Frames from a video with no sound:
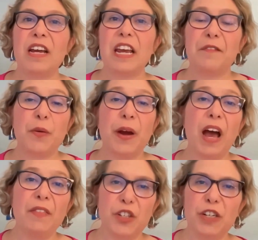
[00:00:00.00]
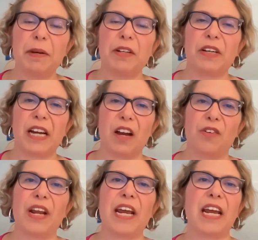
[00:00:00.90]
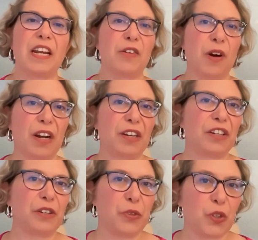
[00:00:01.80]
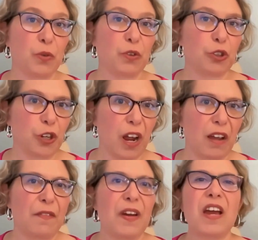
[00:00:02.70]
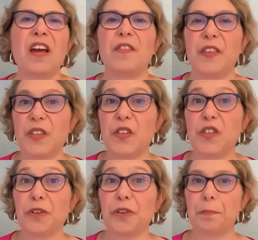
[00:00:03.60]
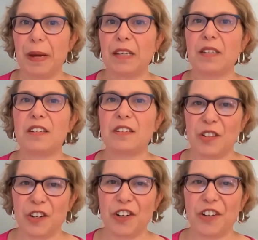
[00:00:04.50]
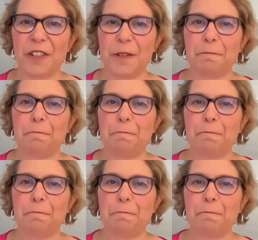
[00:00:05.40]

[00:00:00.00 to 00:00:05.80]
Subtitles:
If you have a Gmail account and know how to use Google Drive, this is your best start.